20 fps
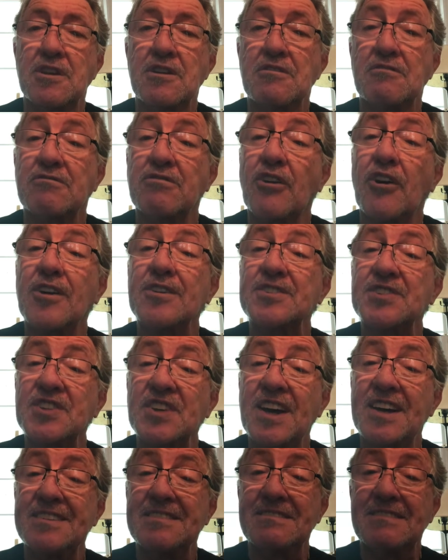Frost
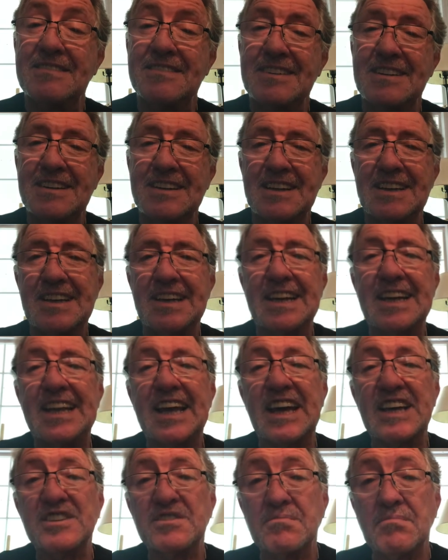said, it
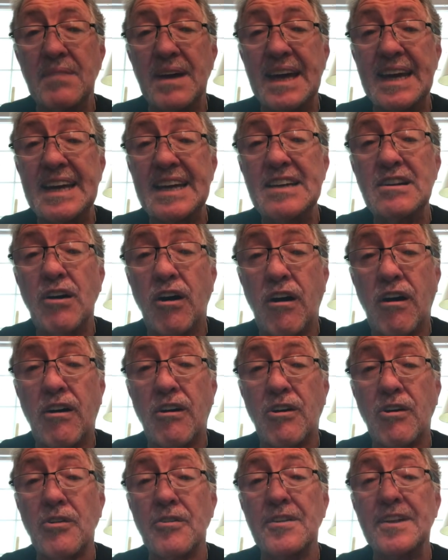has made
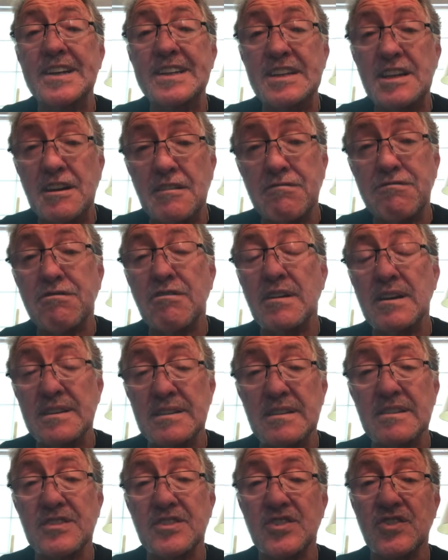all the
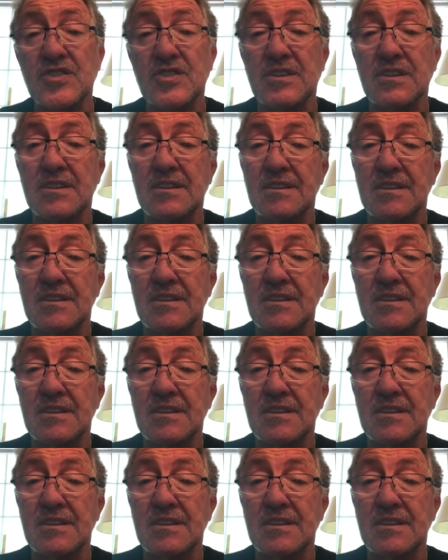difference.